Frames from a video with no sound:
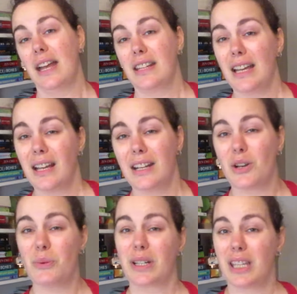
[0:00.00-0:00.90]
And yet, I
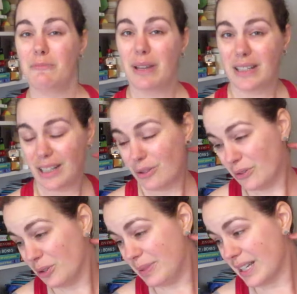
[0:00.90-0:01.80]
don't want to keep bending
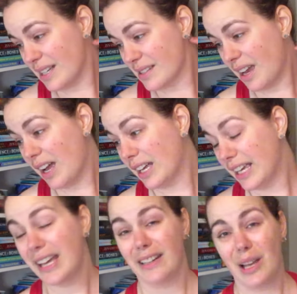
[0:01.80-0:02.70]
over because,
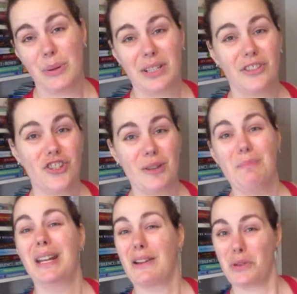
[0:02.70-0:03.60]
again, I went to the
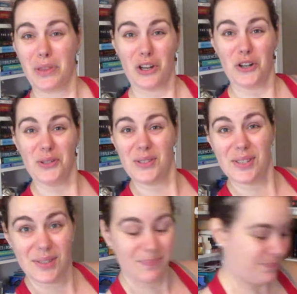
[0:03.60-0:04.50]
gym and everything
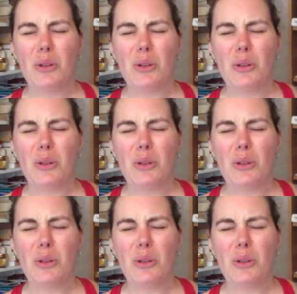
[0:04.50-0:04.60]
hurts.